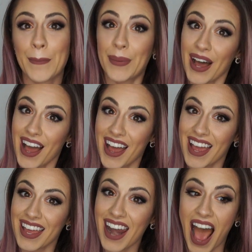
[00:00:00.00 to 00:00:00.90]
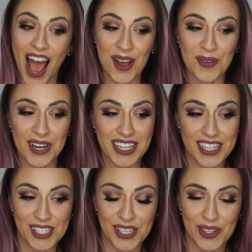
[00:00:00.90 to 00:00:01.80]
but I
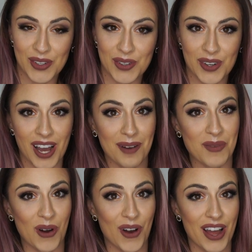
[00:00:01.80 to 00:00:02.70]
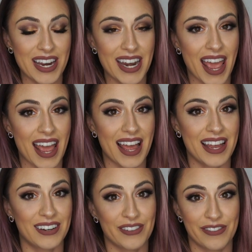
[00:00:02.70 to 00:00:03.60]
wanted to come on
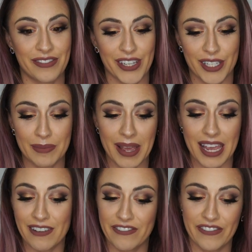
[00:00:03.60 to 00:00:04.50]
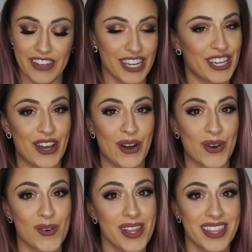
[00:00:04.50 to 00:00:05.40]
and film a
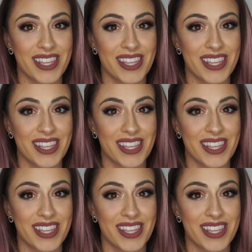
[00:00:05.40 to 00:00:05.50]
video